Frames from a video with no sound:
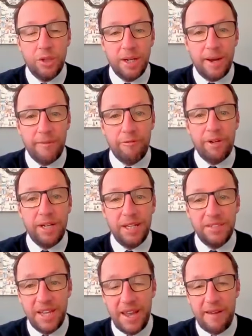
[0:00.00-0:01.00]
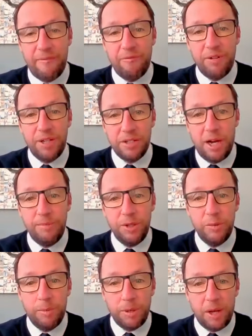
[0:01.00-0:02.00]
covering letter every time
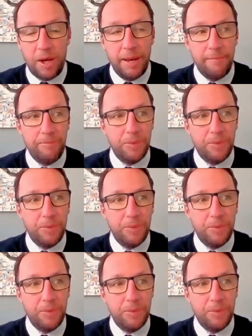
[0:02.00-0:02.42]
you apply.